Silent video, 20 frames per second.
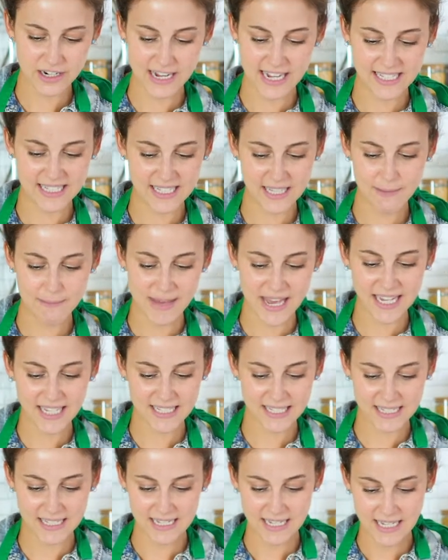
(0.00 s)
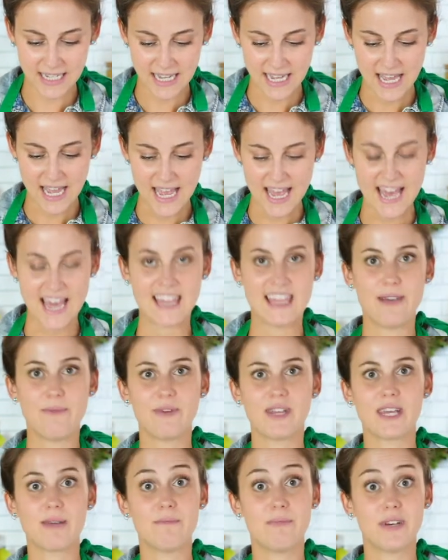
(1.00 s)
nicely mixed, and then
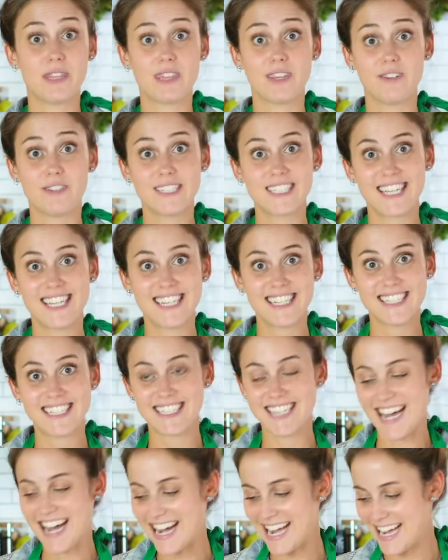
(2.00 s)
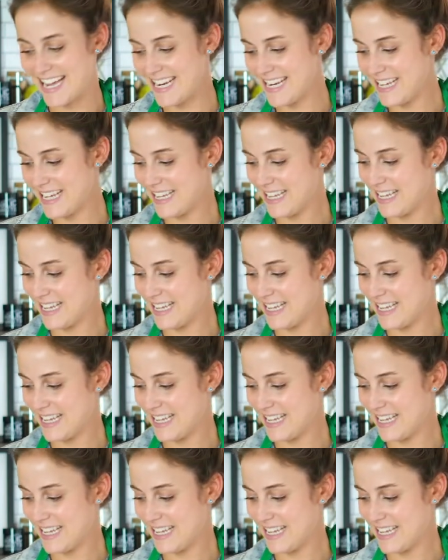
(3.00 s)
we can put those to the side.